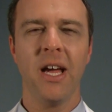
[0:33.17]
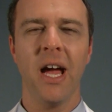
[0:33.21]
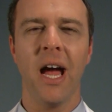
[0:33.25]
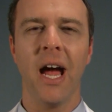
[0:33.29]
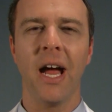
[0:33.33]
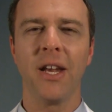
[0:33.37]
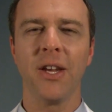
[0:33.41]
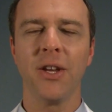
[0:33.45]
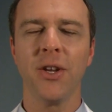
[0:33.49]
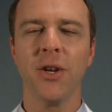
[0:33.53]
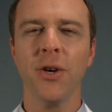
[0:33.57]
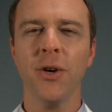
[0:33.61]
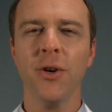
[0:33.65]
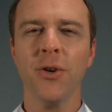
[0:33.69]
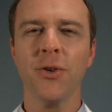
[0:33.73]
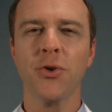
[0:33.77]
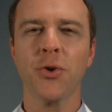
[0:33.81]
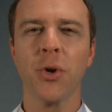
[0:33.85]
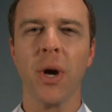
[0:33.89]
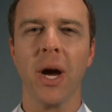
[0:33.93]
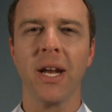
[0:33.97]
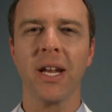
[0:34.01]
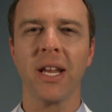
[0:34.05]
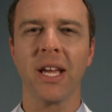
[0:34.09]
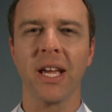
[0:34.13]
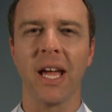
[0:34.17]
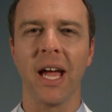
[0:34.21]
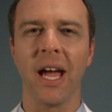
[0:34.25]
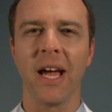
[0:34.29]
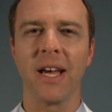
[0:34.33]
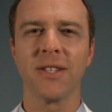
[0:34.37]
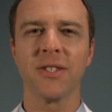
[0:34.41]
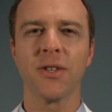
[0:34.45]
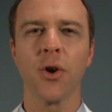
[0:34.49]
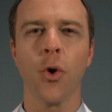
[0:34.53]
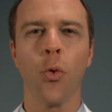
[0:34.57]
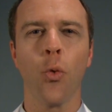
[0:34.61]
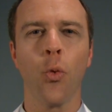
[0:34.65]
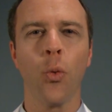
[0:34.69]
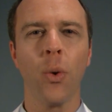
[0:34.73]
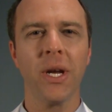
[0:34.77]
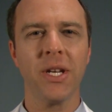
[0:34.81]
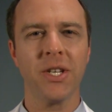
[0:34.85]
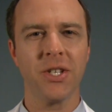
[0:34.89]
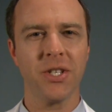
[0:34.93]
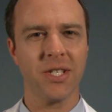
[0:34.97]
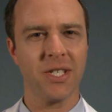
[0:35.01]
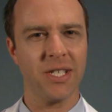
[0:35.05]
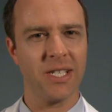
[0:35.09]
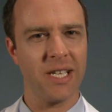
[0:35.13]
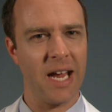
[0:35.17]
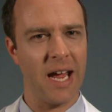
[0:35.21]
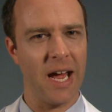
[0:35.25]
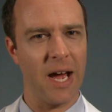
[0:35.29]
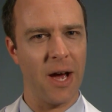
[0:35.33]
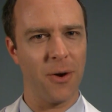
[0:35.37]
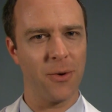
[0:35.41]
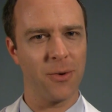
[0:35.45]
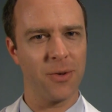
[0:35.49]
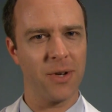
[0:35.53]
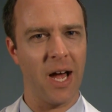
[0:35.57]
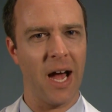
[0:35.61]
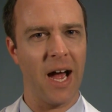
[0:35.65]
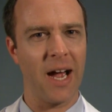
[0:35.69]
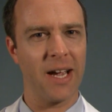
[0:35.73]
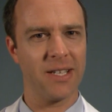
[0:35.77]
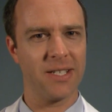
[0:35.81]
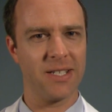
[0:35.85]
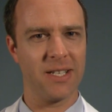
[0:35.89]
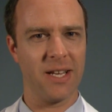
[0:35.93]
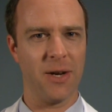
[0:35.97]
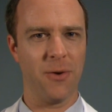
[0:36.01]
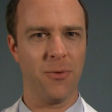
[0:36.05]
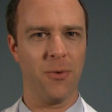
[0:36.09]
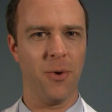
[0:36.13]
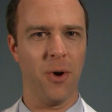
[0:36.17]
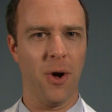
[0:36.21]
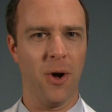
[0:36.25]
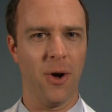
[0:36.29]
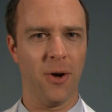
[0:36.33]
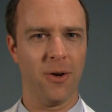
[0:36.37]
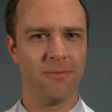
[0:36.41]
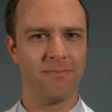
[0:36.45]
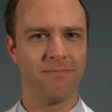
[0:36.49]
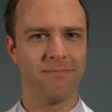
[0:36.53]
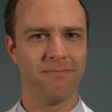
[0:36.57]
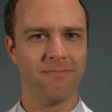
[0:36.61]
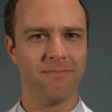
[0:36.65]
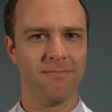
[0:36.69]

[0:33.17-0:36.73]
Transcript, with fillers: and you try to guess which sound I said wrong.